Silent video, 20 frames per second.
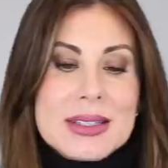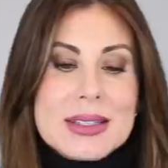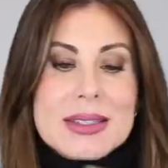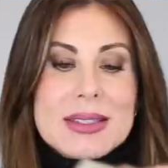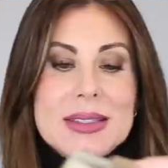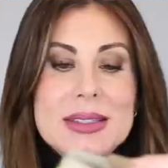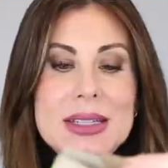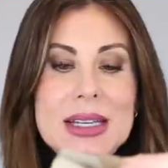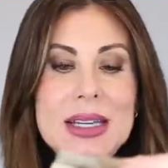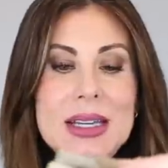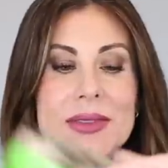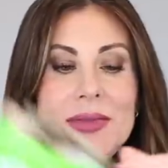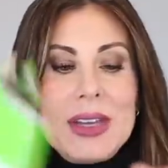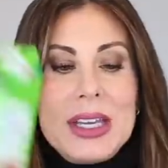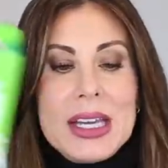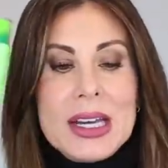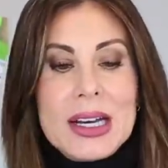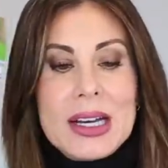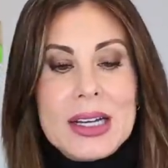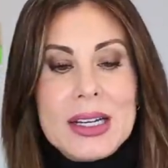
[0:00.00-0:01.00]

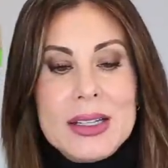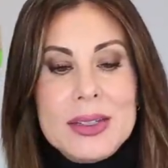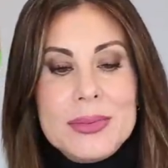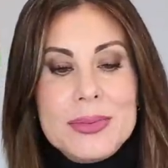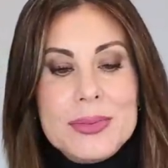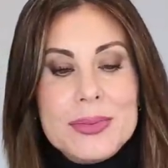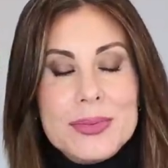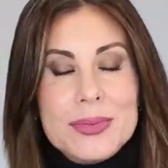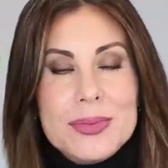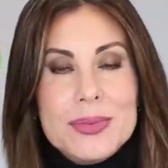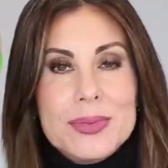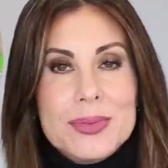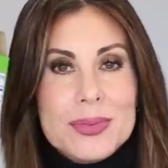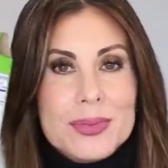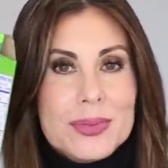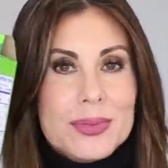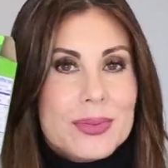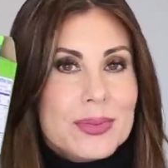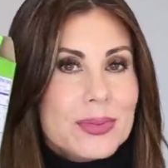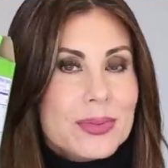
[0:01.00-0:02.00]
Stevia.
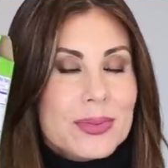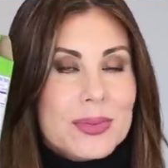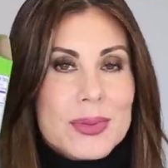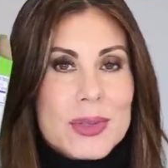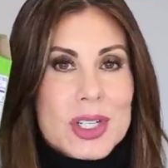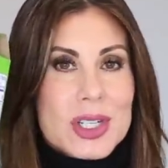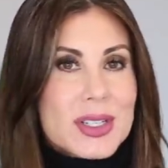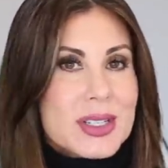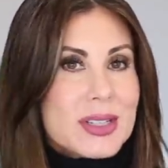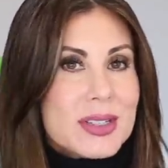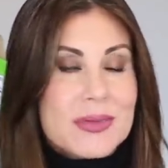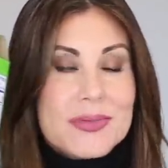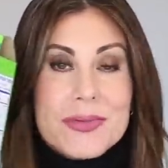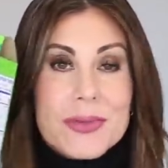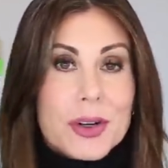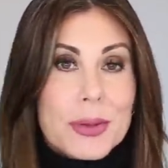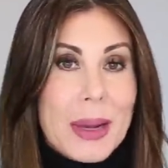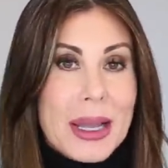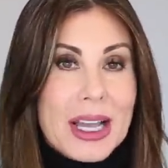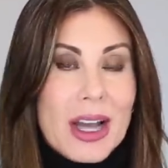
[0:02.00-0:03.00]
just
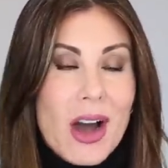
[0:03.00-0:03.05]
for my